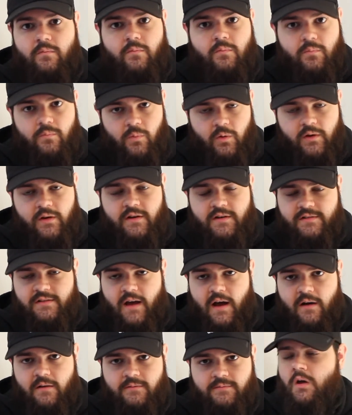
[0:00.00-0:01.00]
Well, here's
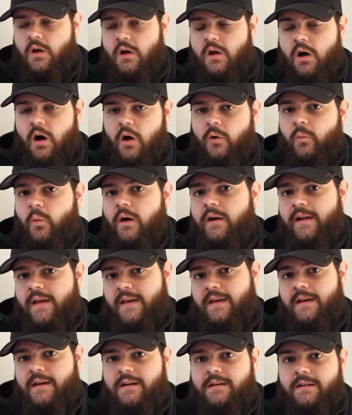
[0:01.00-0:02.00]
how. On one
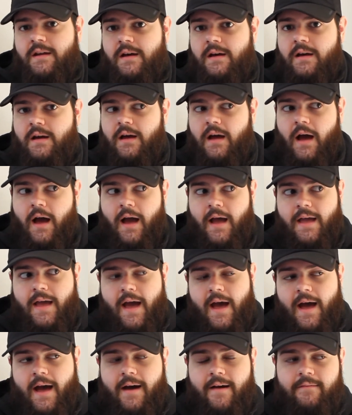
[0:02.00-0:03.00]
hand, I
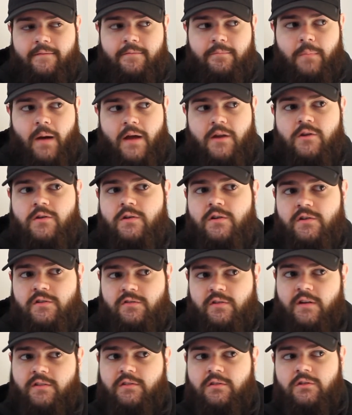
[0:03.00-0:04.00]
have my New
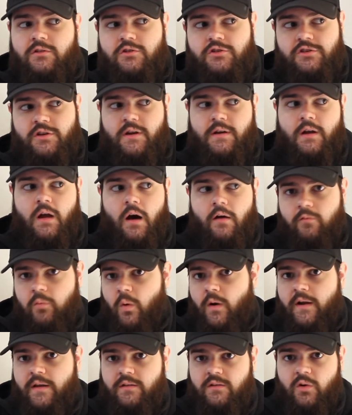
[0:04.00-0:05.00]
Year's resolution of
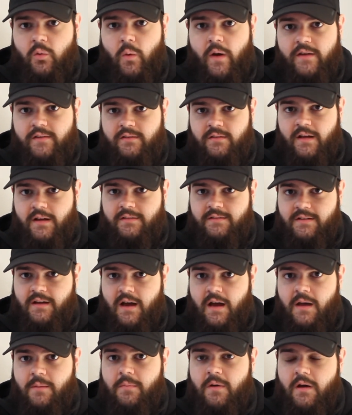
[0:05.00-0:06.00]
wanting to waste less
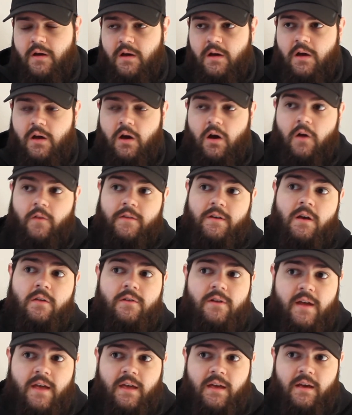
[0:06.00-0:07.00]
time. On the
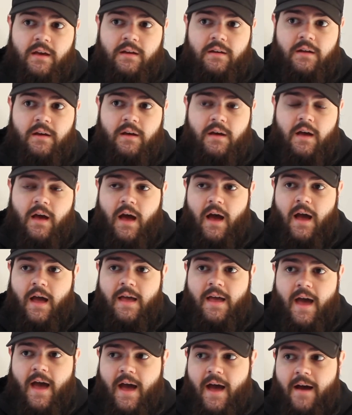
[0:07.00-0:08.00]
other hand, I
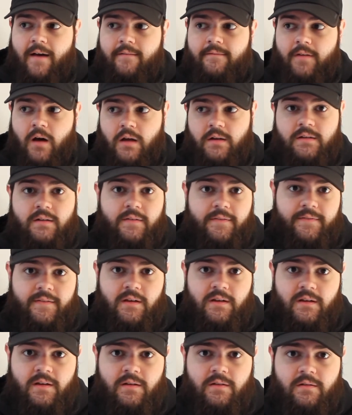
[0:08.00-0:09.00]
have
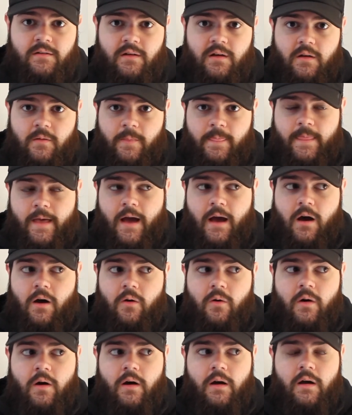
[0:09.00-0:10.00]
Undefeated.
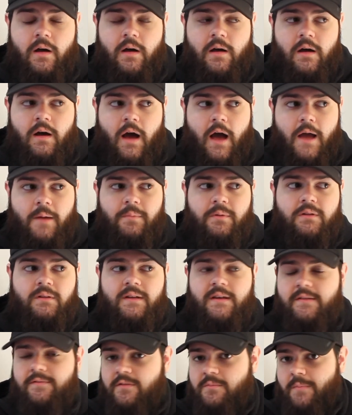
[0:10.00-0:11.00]
Now, I
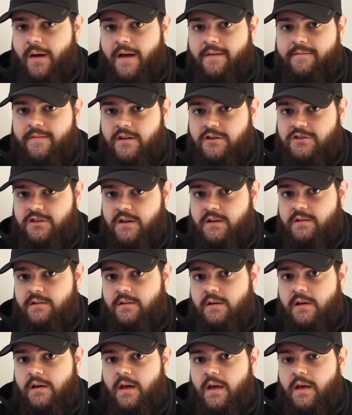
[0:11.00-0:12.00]
believe in my vision
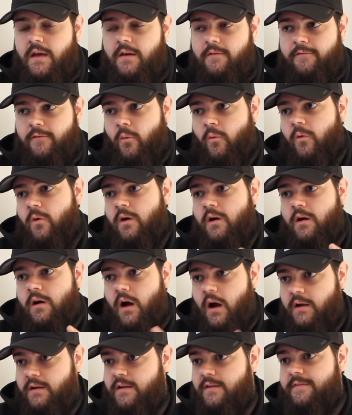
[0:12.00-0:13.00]

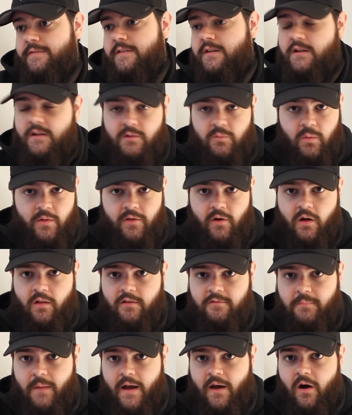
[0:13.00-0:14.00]
for Undefeated with all
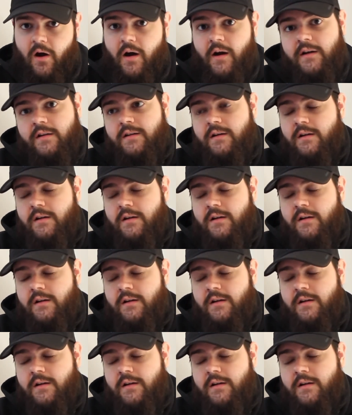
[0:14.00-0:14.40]
of my heart.